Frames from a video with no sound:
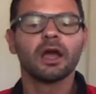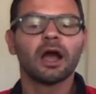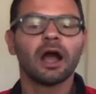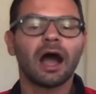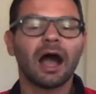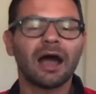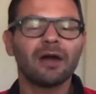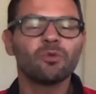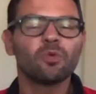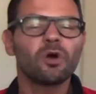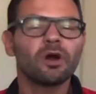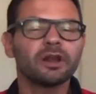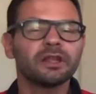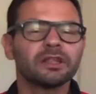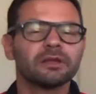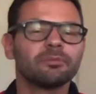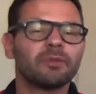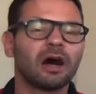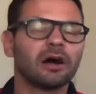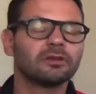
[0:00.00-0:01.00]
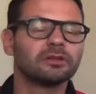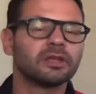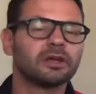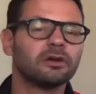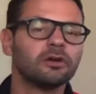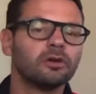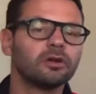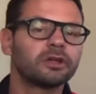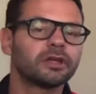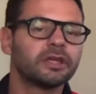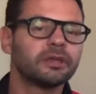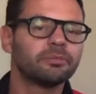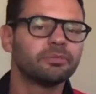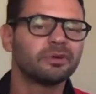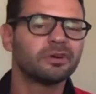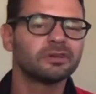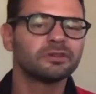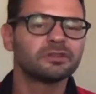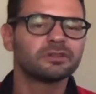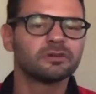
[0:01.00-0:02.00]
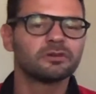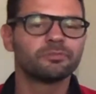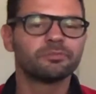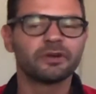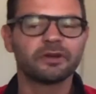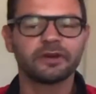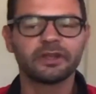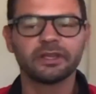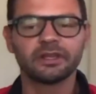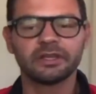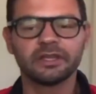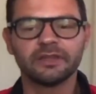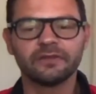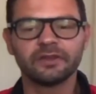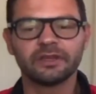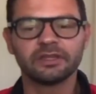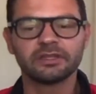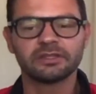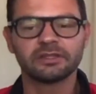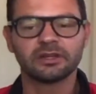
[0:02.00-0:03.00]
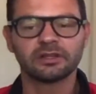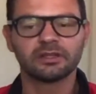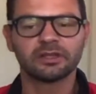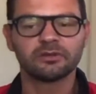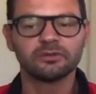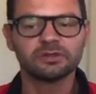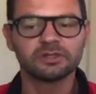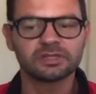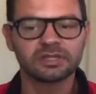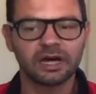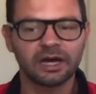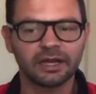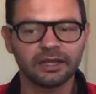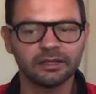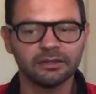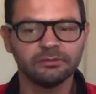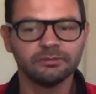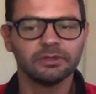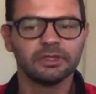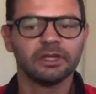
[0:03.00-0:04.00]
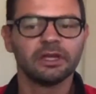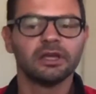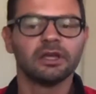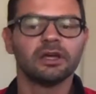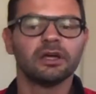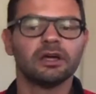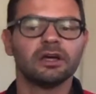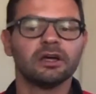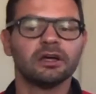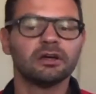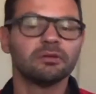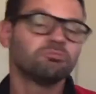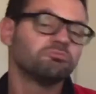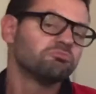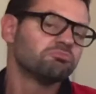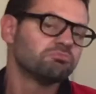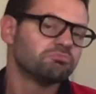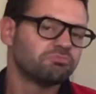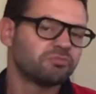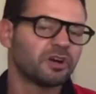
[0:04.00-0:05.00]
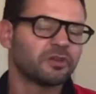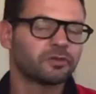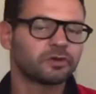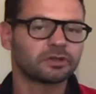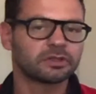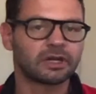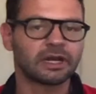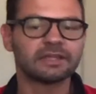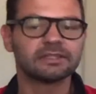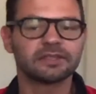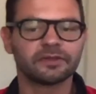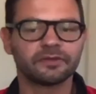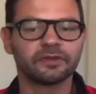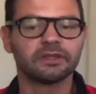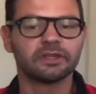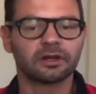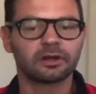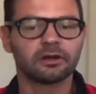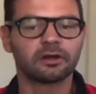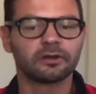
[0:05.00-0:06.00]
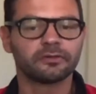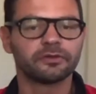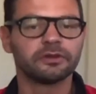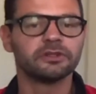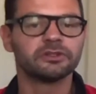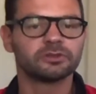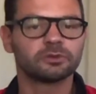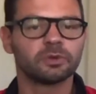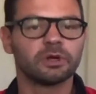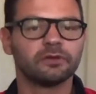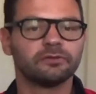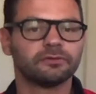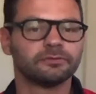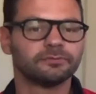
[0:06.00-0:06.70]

I'm worried about the goalkeeper, so Perin leaving is not a good sign. But for the rest, I think they're gonna finish 12.